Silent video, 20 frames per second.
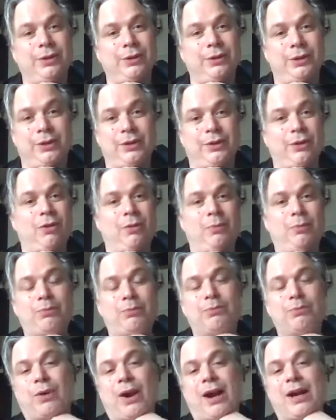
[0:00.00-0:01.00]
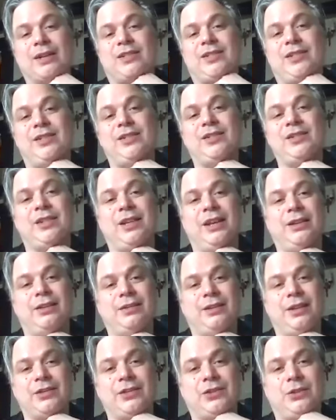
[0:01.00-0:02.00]
you know, practice,
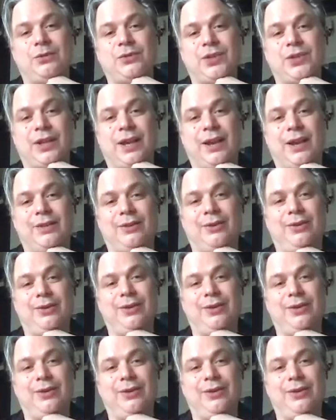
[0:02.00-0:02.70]
get stuff together.